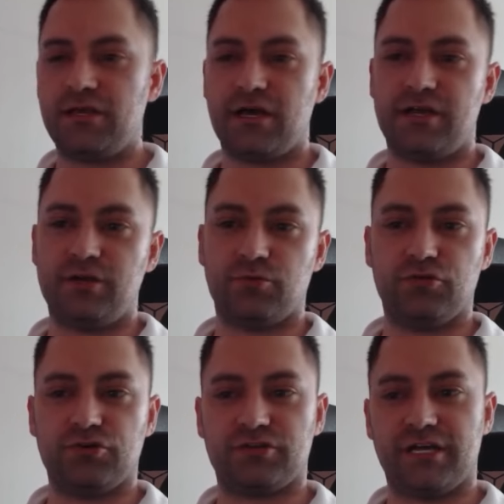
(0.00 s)
and it will
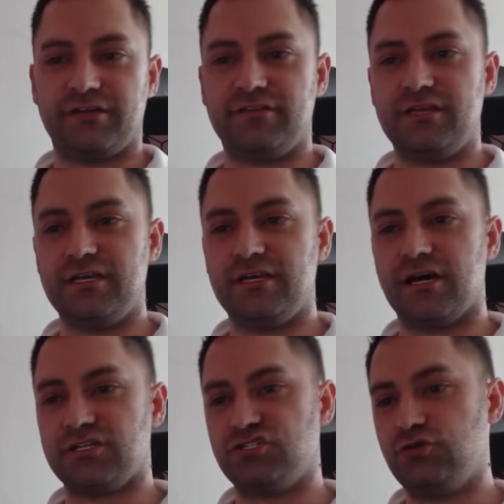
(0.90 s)
look like the
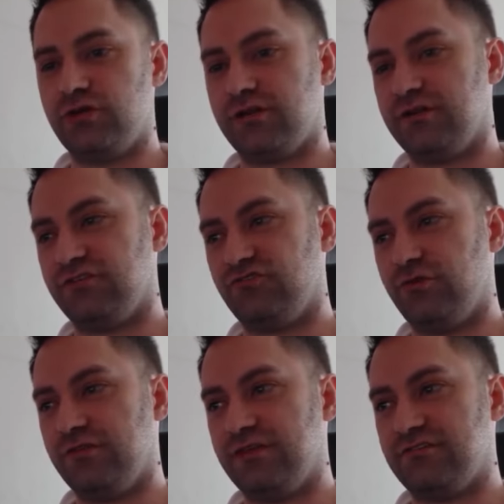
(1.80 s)
uh, student is
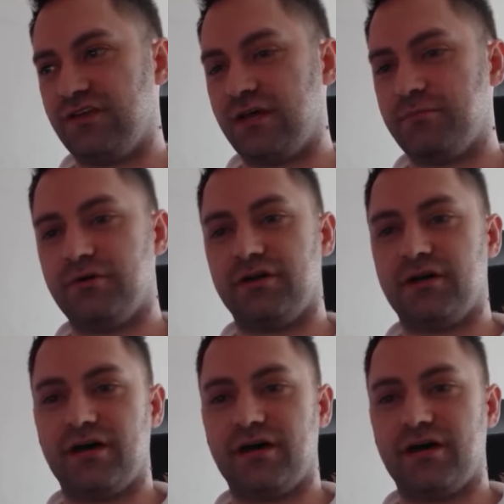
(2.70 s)
doing the exam, but uh,